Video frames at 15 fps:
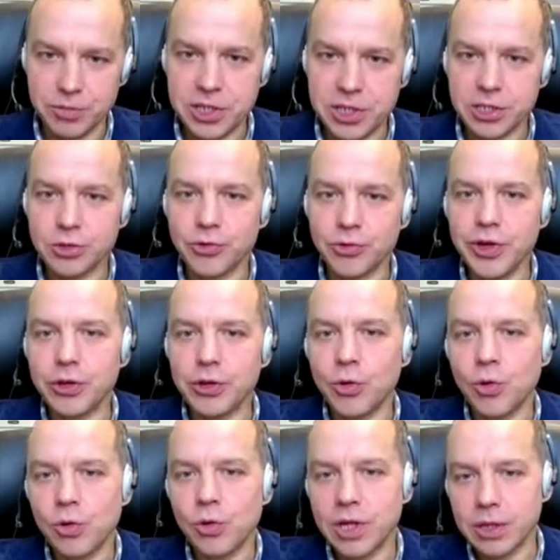It means to read
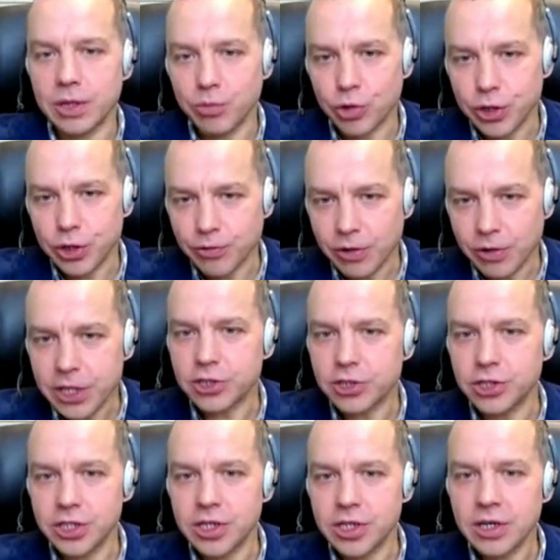all that body of
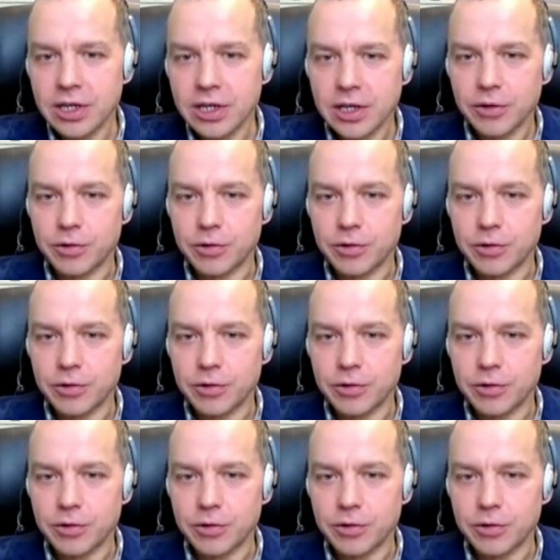literature.